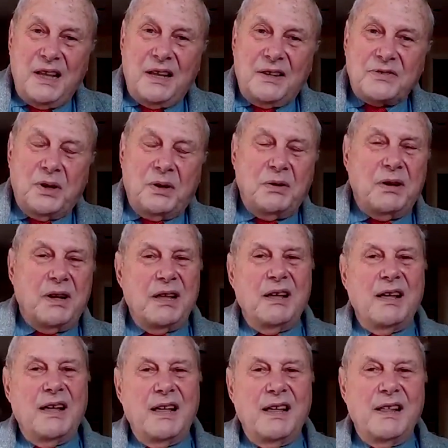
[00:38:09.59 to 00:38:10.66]
So
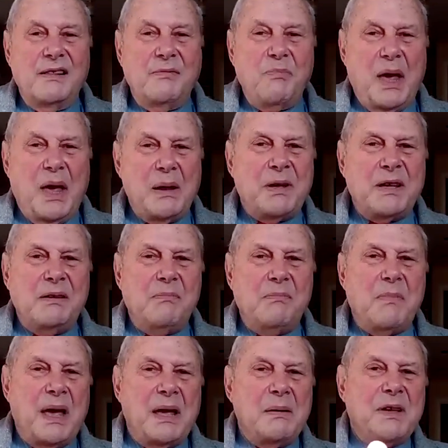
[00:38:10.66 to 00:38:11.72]
maybe
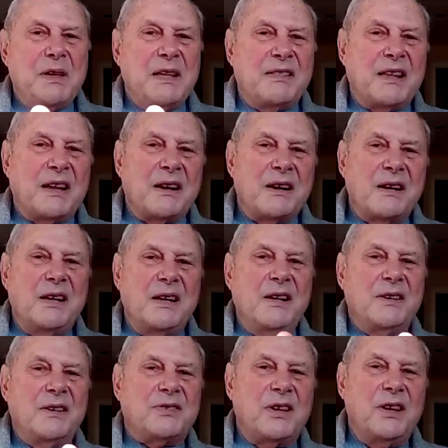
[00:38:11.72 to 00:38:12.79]
there
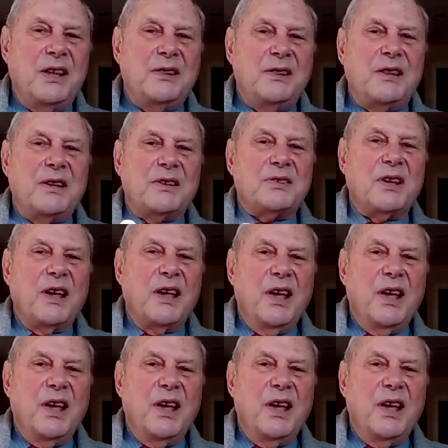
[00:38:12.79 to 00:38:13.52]
is, in this